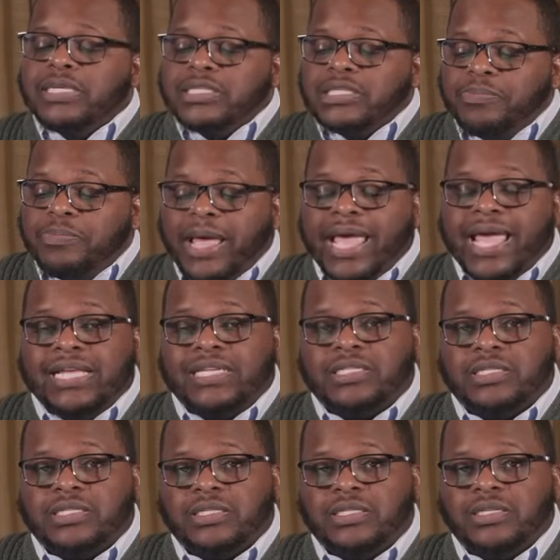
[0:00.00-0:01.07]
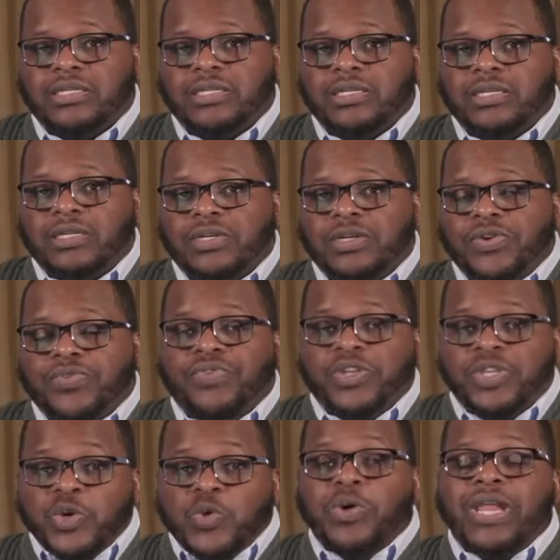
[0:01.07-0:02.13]
to pass. For
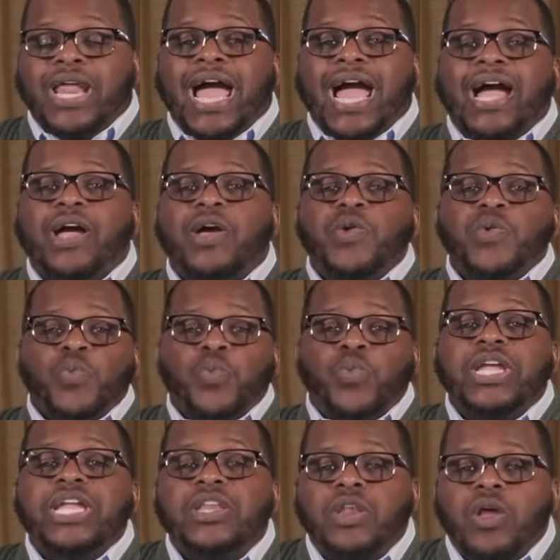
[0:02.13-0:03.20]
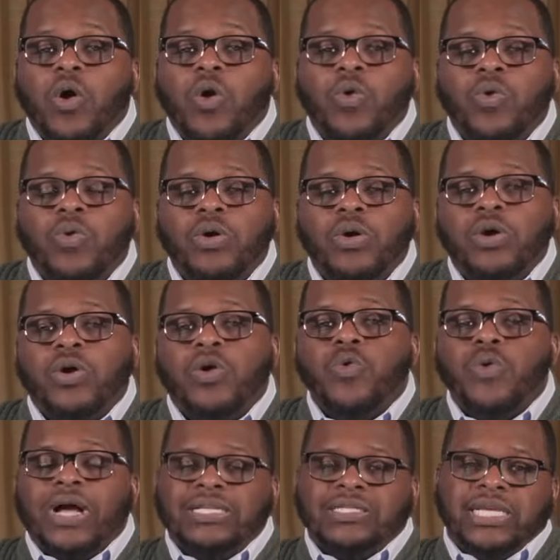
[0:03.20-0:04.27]
you and I, we know
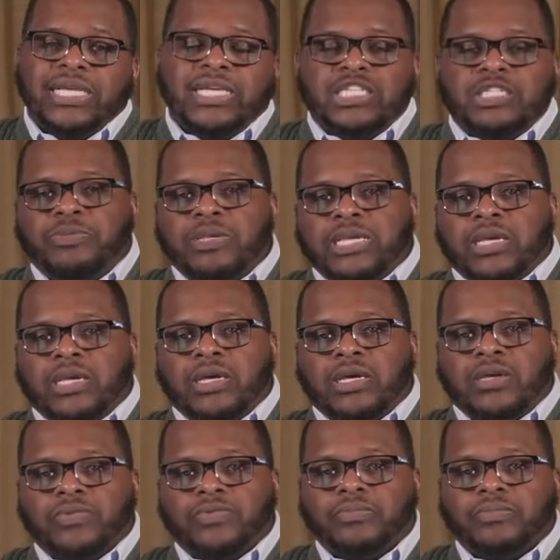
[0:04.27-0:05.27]
who Isaiah is speaking of.